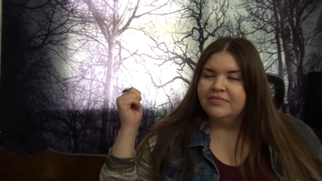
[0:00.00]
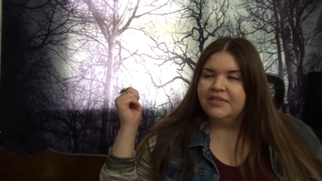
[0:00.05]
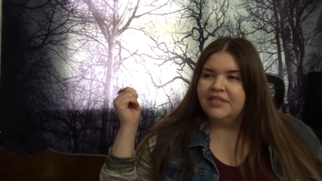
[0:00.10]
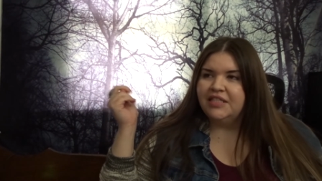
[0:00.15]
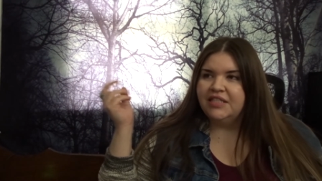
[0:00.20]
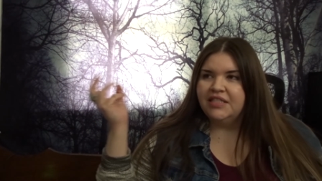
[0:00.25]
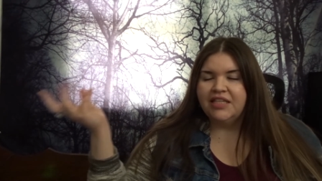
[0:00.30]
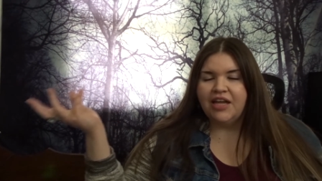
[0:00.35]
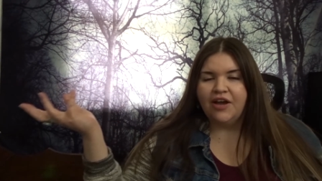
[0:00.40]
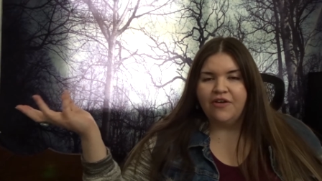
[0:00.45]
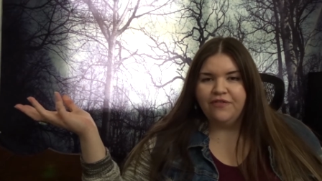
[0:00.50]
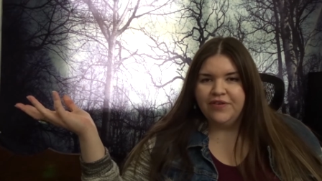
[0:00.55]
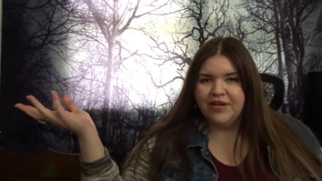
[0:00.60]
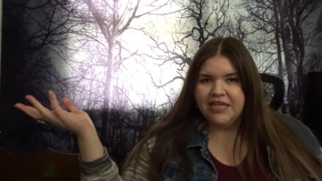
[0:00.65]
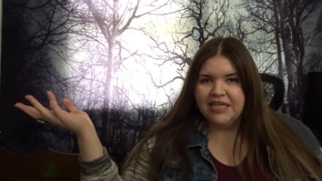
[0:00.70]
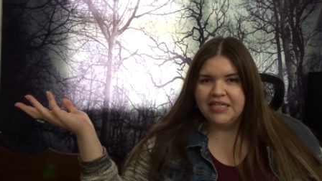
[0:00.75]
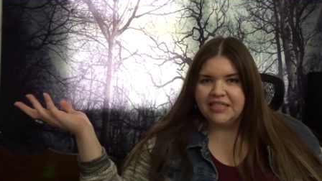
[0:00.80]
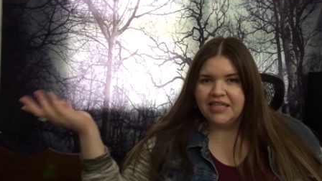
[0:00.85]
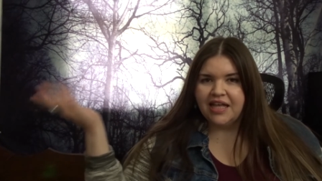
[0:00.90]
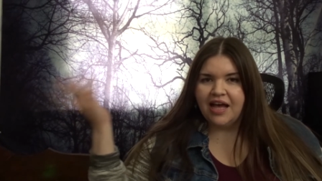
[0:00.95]

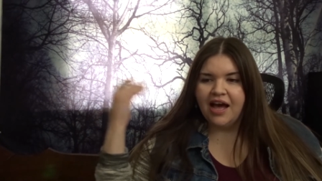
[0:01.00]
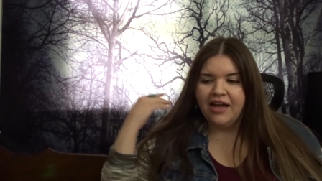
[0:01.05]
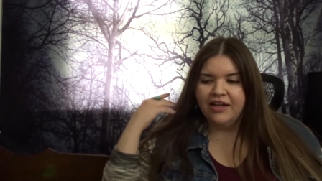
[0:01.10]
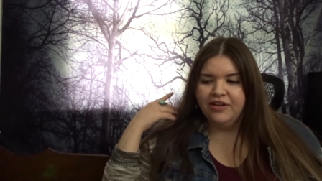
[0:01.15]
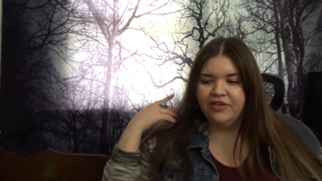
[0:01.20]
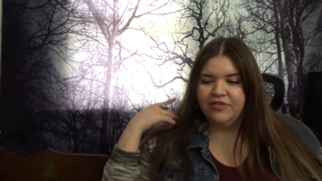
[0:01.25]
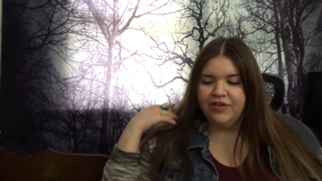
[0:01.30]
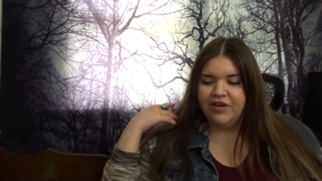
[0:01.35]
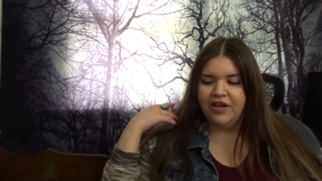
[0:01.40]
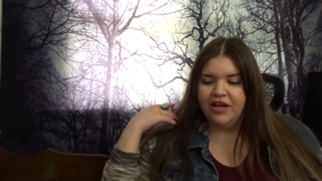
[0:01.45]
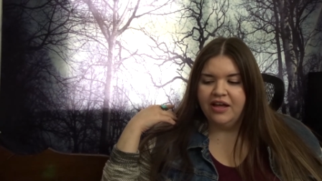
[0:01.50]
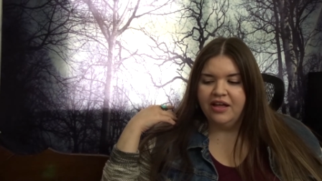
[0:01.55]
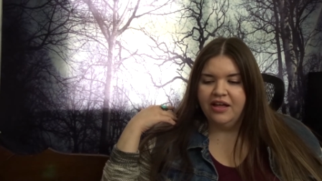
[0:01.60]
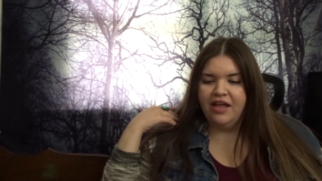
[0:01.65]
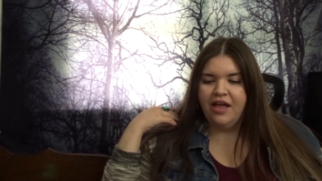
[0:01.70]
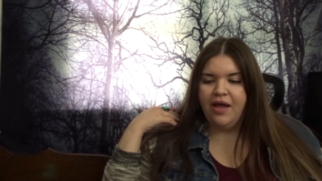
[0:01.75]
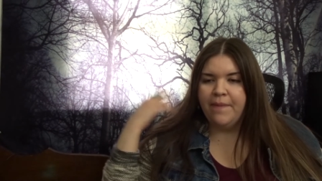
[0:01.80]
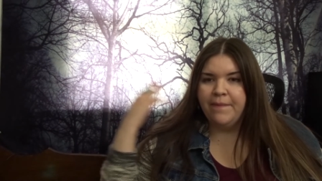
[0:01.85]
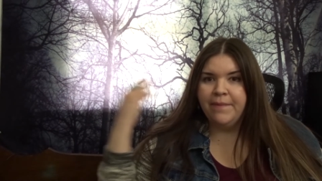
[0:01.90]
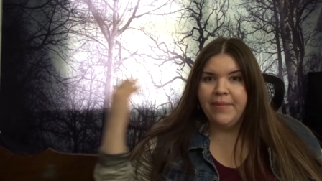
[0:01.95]
Stefan as kind of a
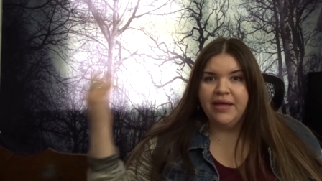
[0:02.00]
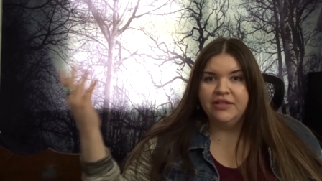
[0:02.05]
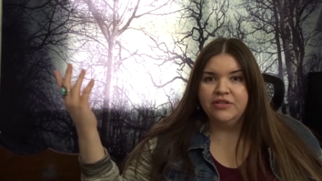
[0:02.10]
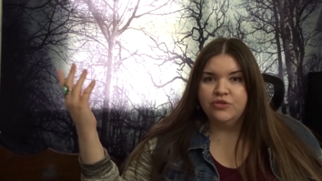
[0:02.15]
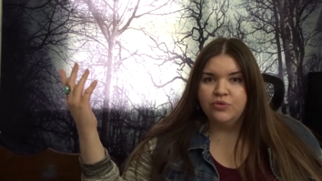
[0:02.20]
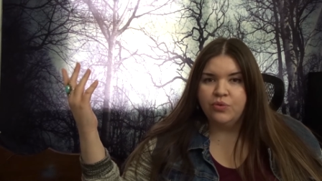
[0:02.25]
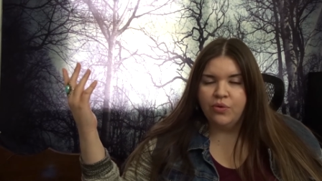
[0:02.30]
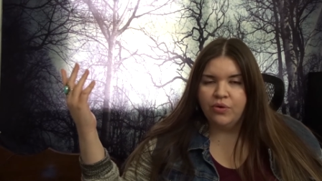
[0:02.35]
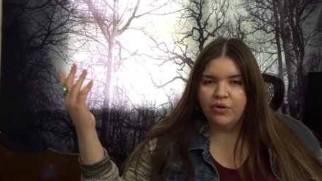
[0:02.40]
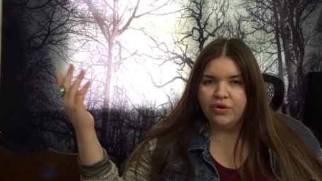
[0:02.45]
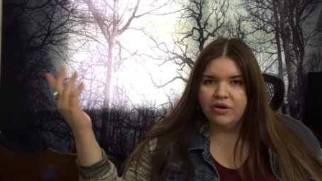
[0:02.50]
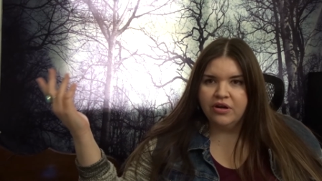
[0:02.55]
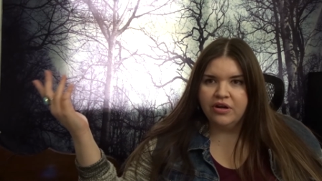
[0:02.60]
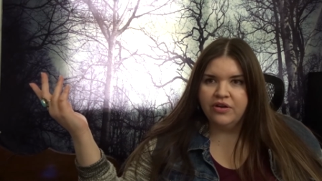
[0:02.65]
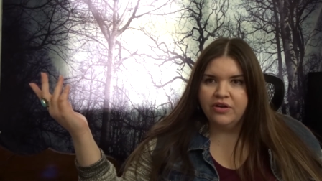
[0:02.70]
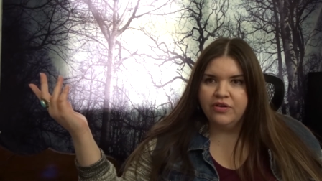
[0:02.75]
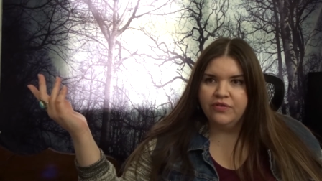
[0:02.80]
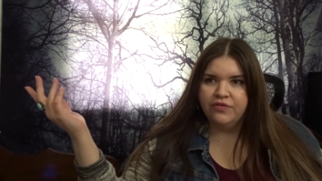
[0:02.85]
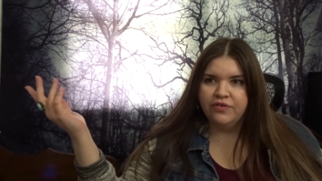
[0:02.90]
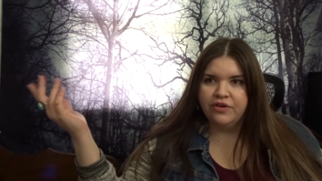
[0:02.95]
mentor
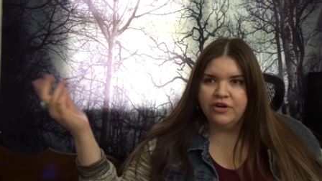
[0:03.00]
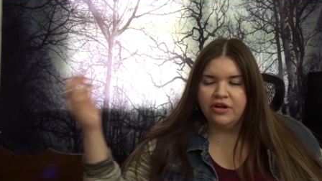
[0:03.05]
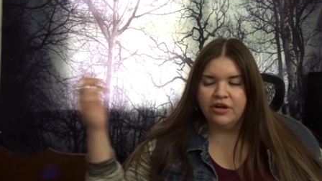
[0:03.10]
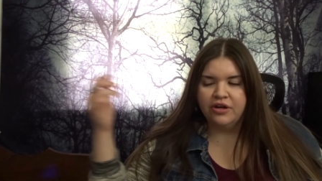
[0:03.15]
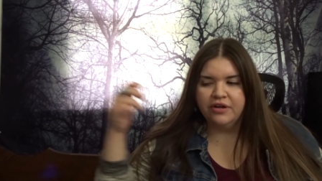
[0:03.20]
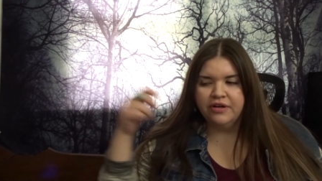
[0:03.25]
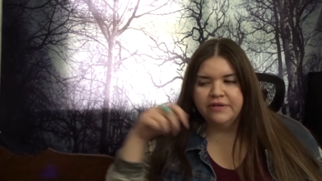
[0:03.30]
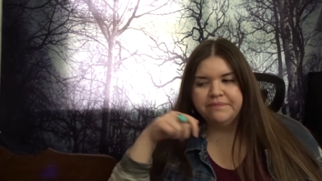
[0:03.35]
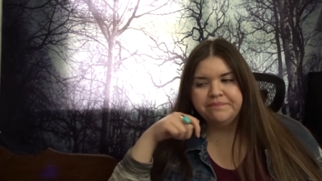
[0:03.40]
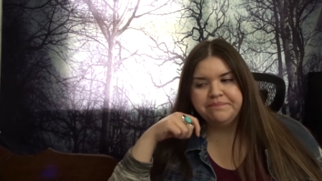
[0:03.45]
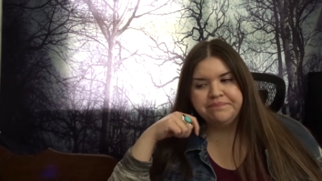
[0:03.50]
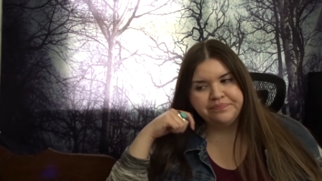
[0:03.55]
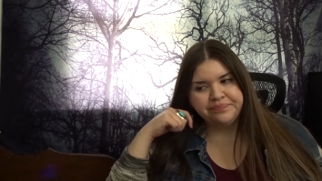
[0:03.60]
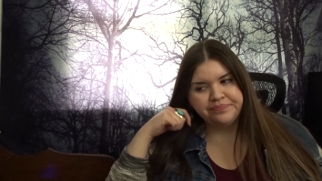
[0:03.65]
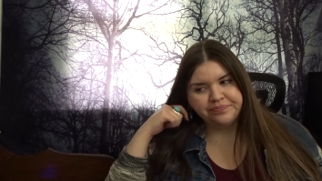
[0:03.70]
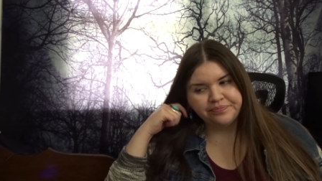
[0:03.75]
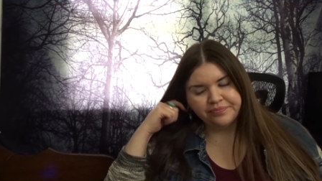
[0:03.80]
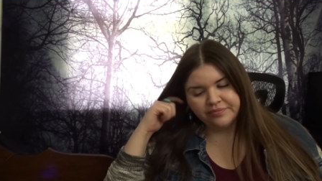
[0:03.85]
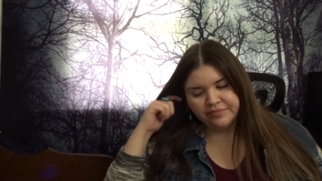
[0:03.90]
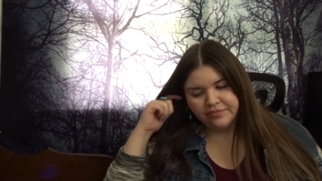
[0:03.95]
for her.
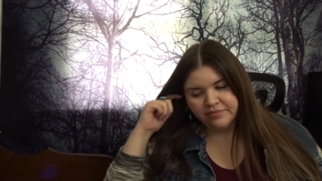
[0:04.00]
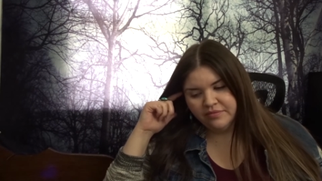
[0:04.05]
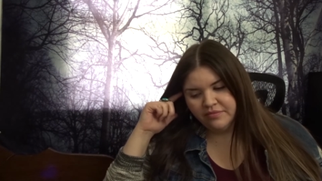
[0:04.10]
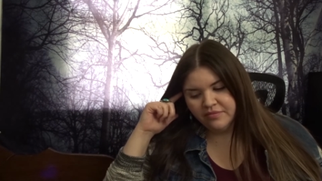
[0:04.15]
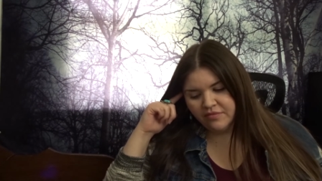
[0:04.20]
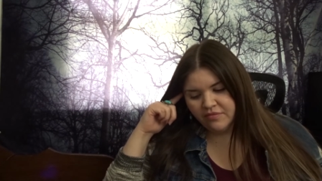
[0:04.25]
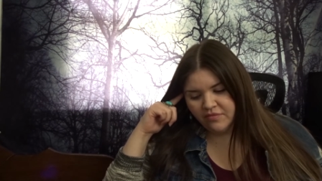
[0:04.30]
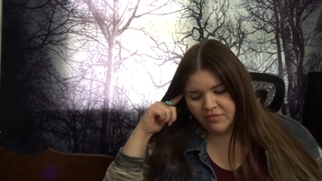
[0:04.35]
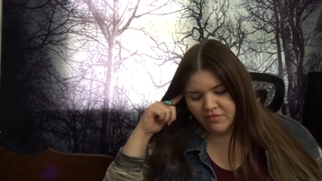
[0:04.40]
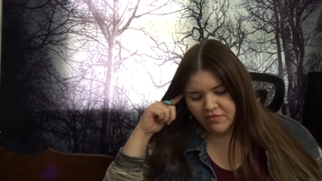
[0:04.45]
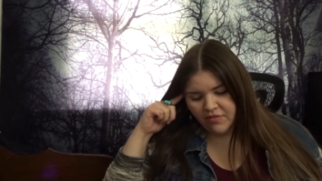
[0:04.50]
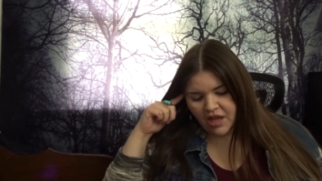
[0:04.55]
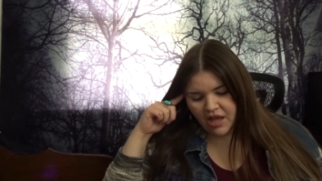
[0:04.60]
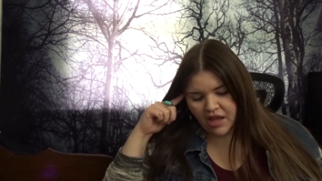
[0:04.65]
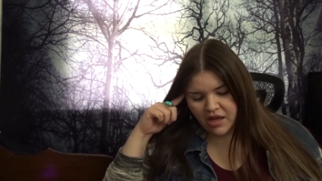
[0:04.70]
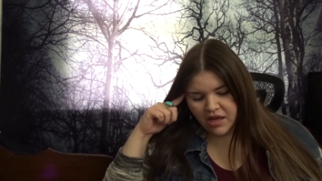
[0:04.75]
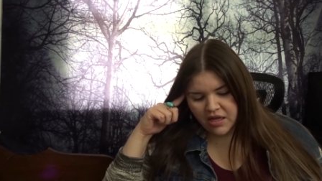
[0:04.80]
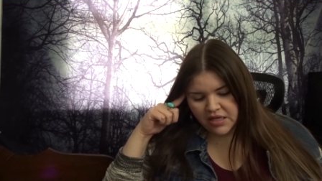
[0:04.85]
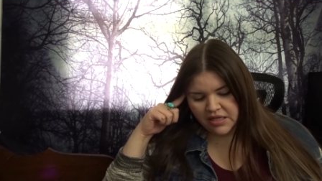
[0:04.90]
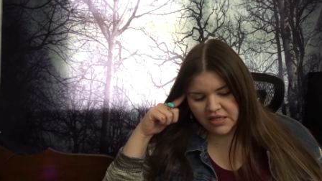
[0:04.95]

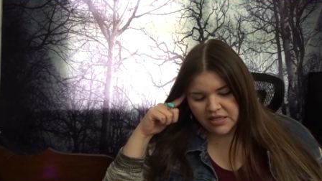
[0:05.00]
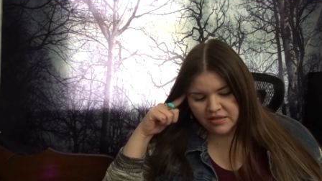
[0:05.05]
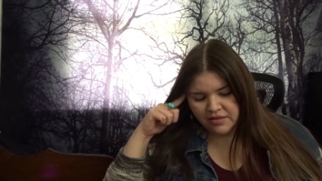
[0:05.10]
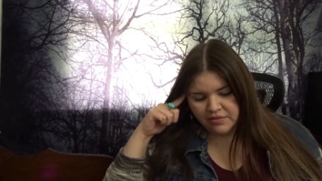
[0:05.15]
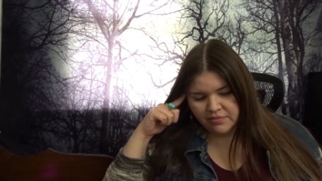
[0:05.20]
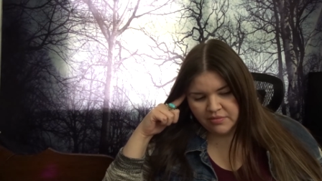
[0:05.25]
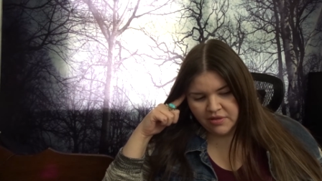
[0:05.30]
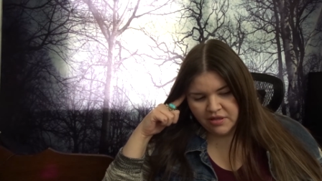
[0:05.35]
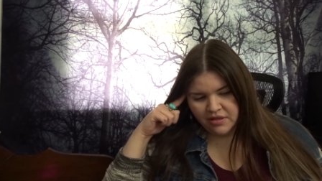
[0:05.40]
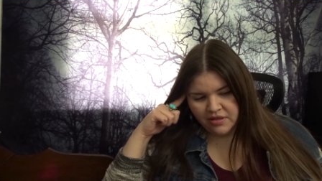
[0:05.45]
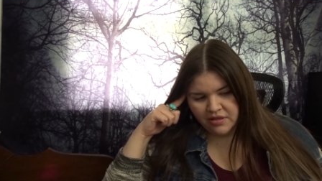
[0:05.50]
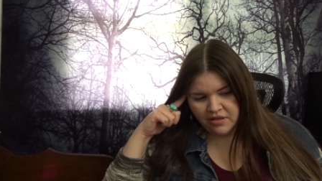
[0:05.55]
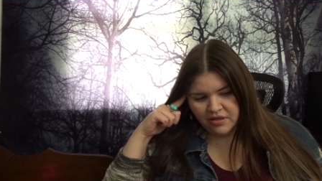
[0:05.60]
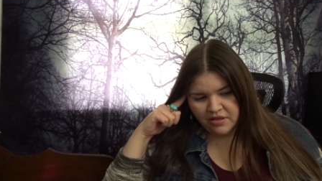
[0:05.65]
And